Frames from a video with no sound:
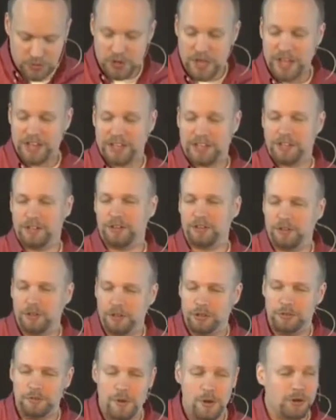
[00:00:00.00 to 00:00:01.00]
okay to get a
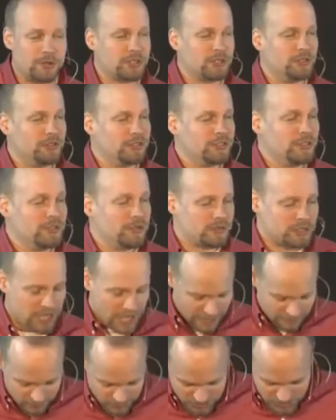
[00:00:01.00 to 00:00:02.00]
little emotional in those
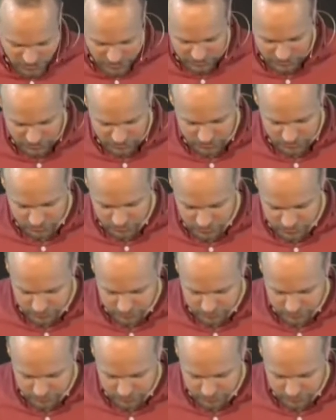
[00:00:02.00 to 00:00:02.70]
conversations.